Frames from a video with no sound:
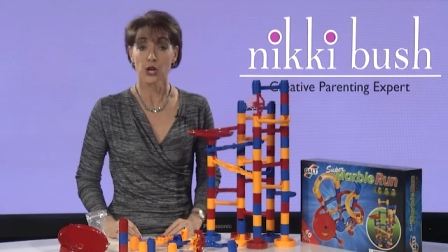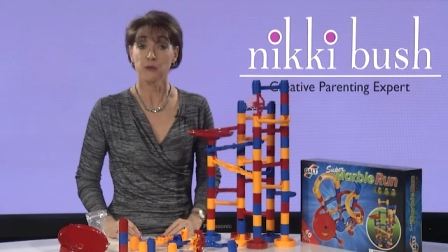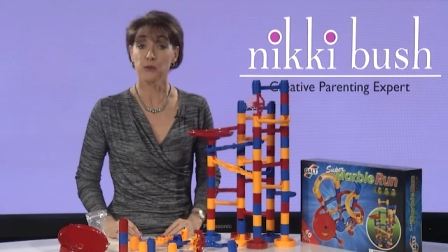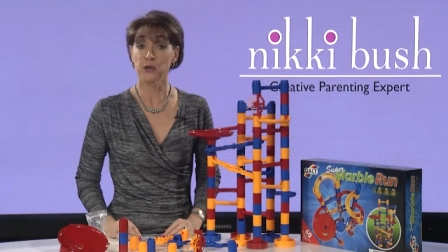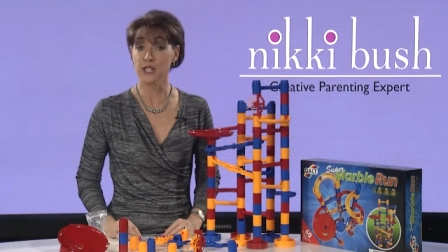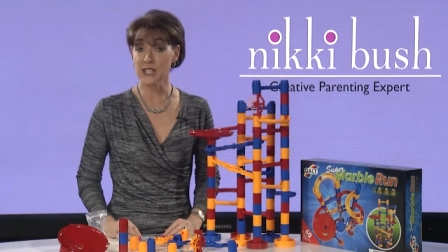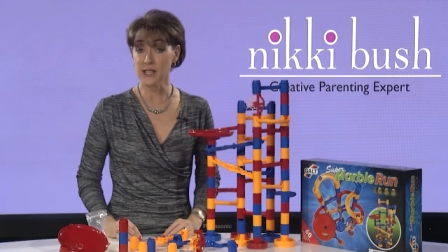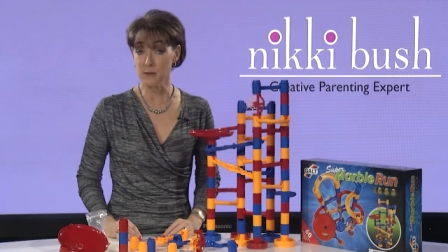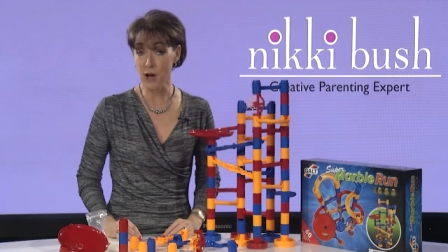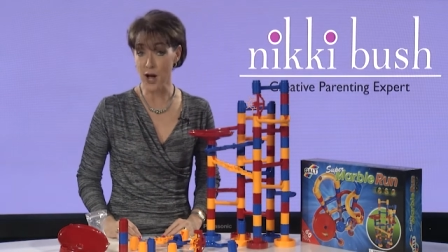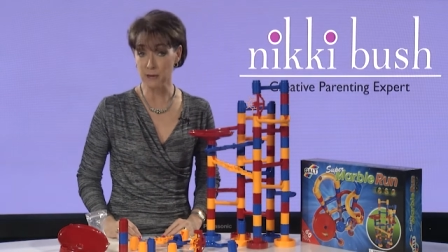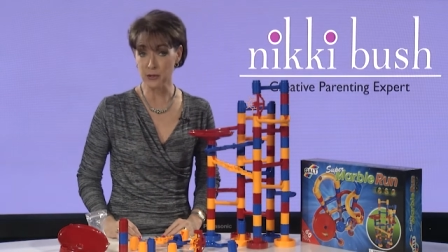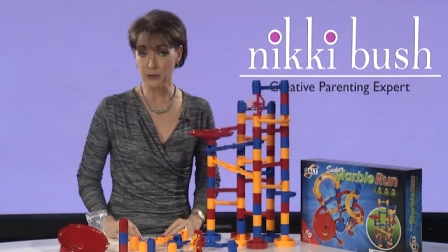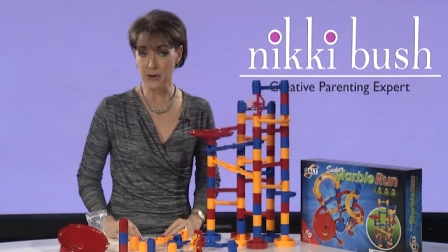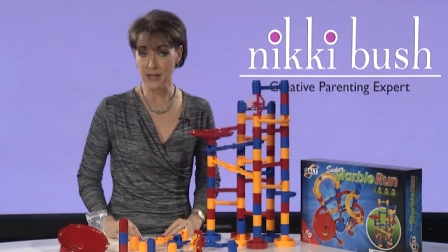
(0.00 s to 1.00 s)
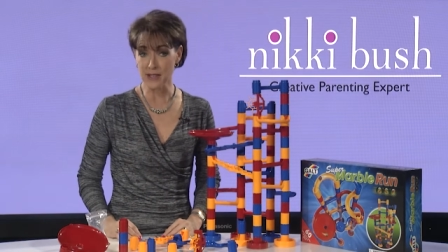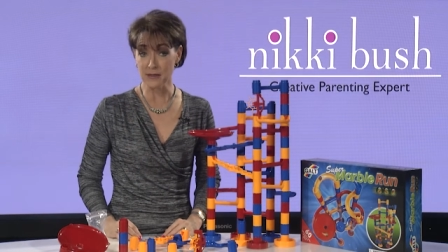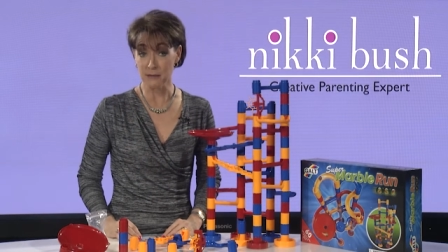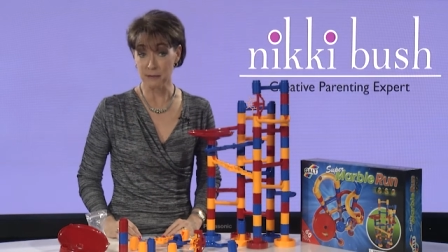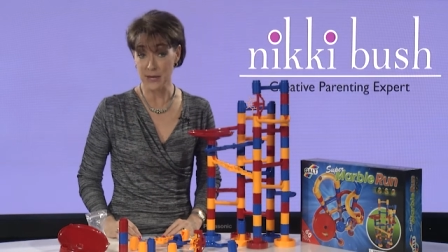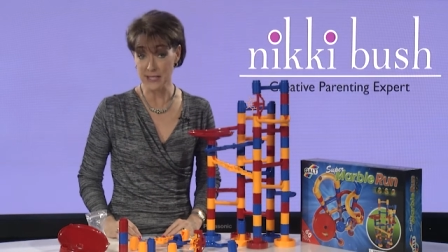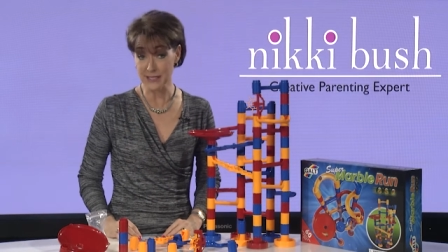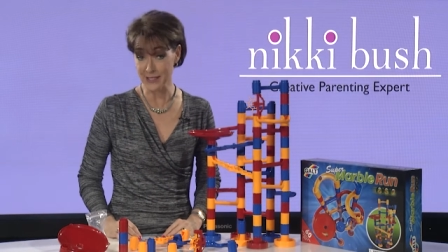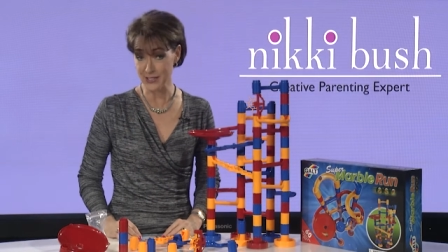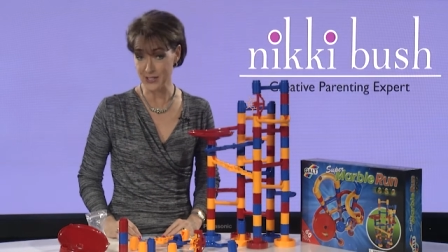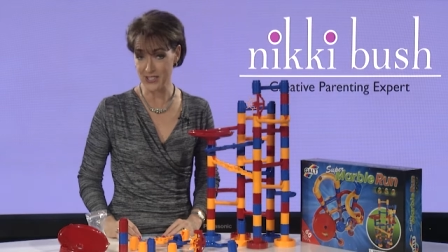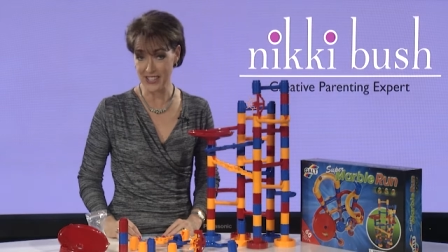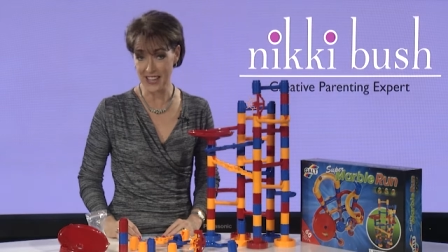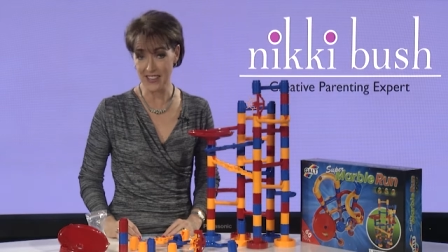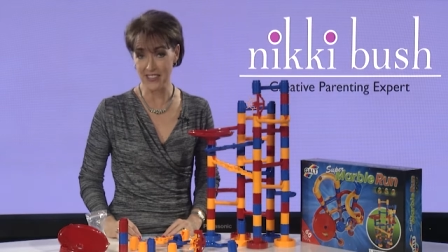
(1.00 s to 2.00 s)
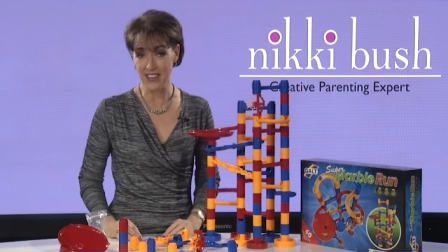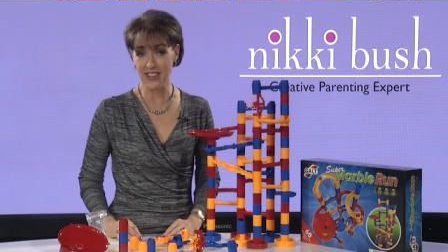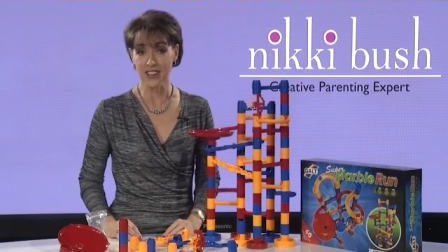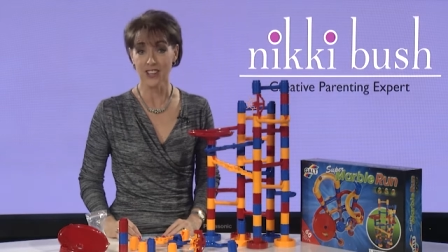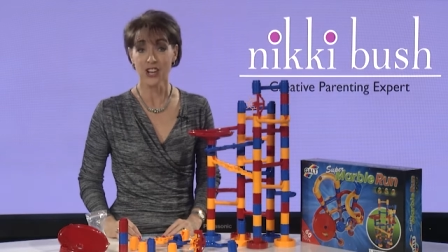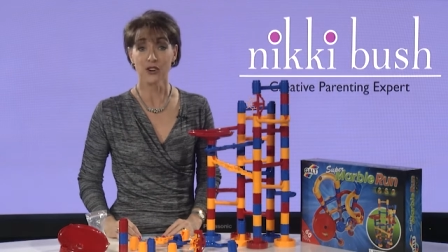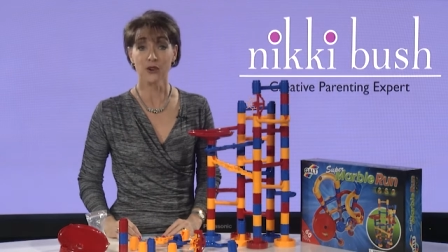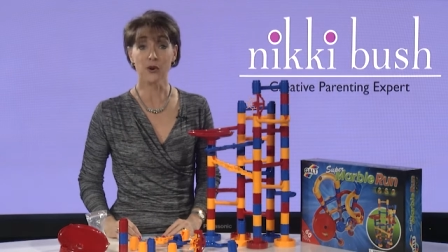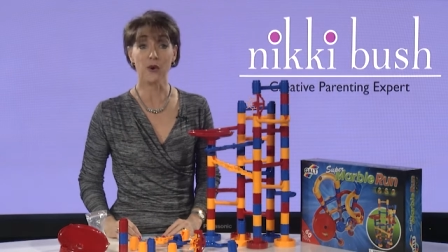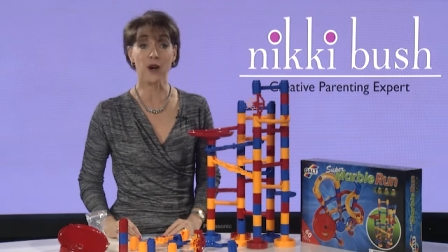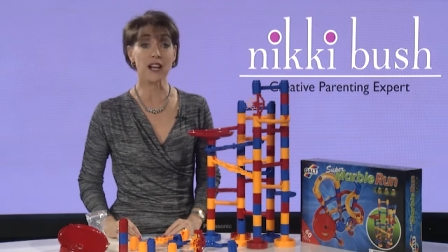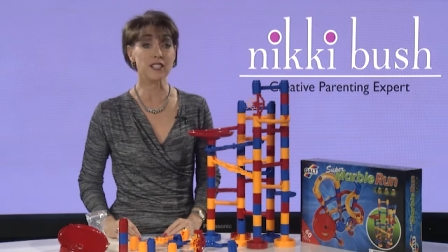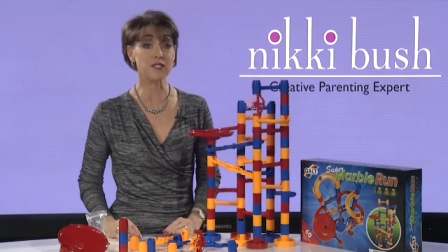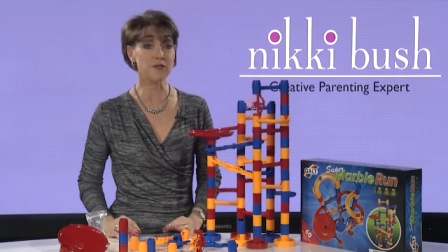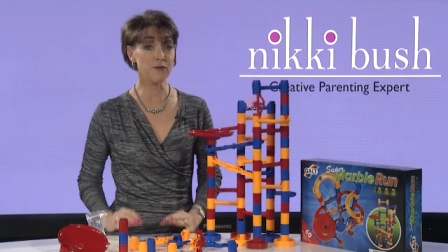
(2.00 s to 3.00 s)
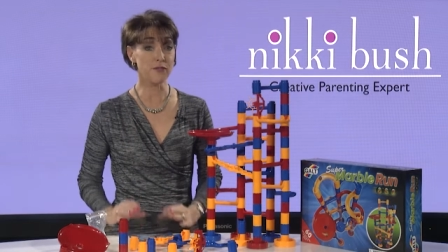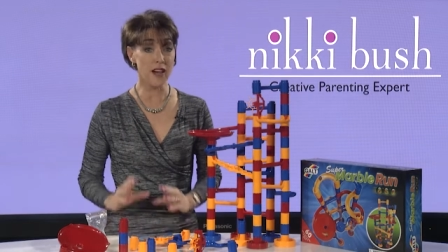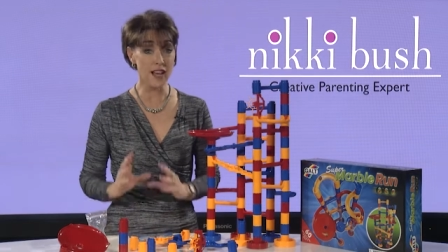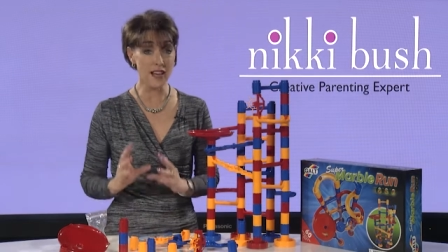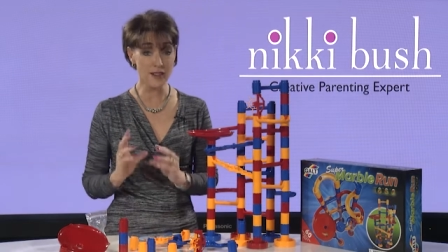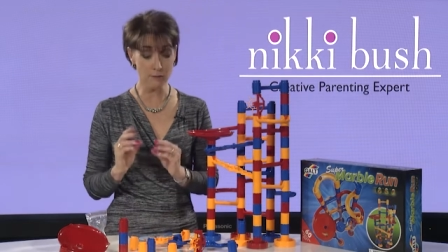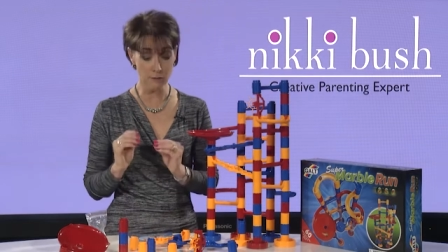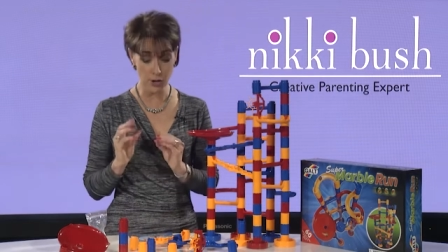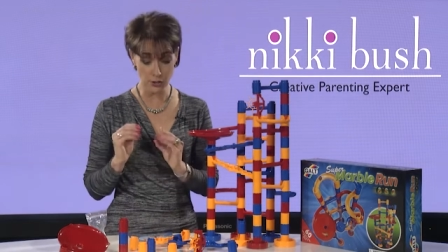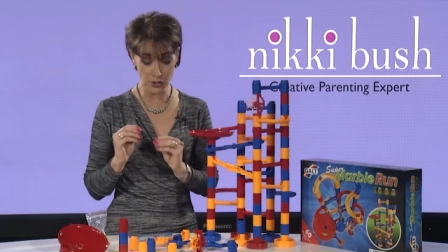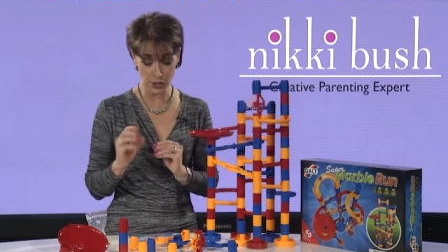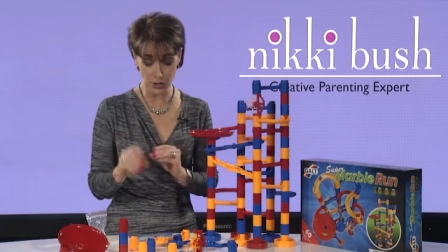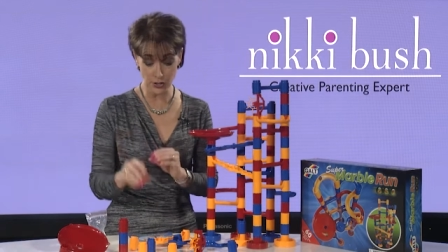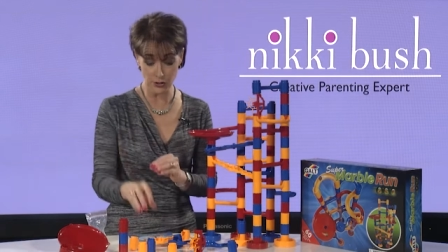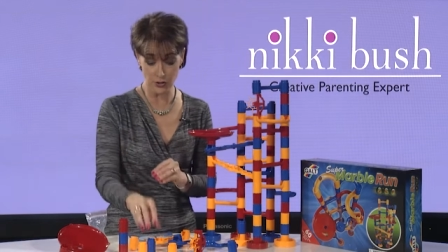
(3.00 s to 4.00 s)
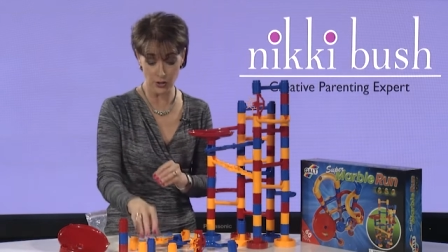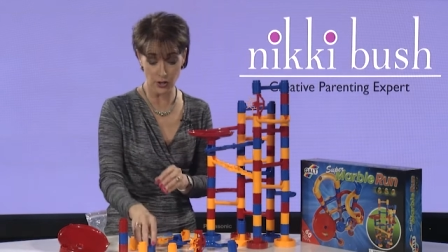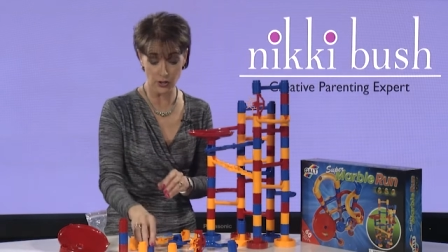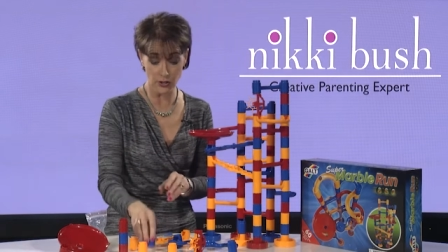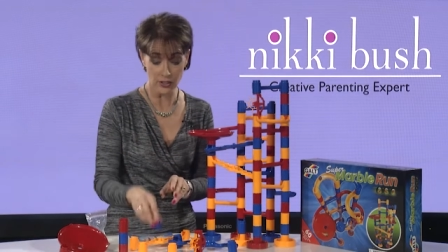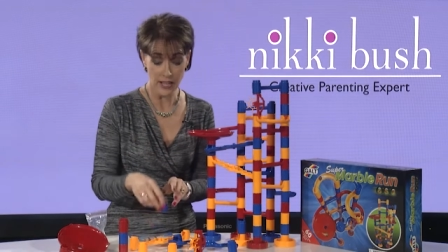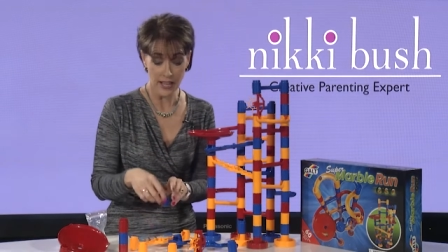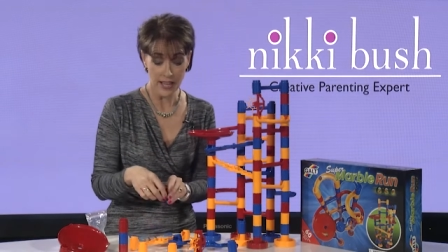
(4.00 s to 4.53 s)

Putting the marble run pieces together requires fine motor control